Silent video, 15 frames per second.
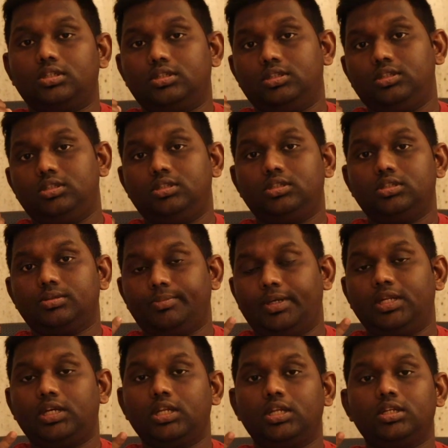the
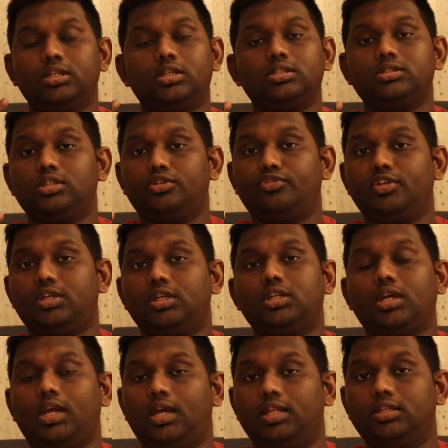medical
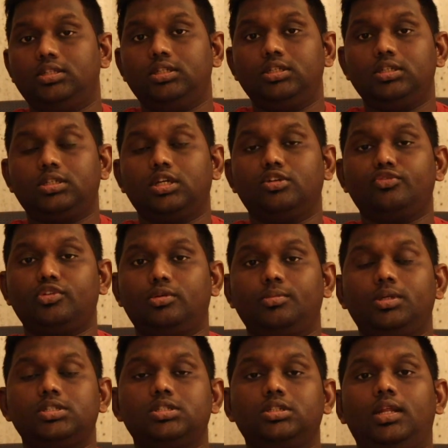certificate and the
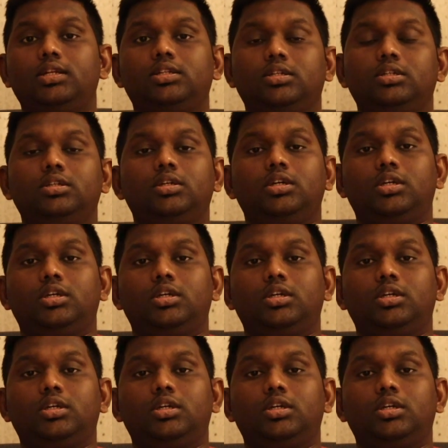confirmation letter,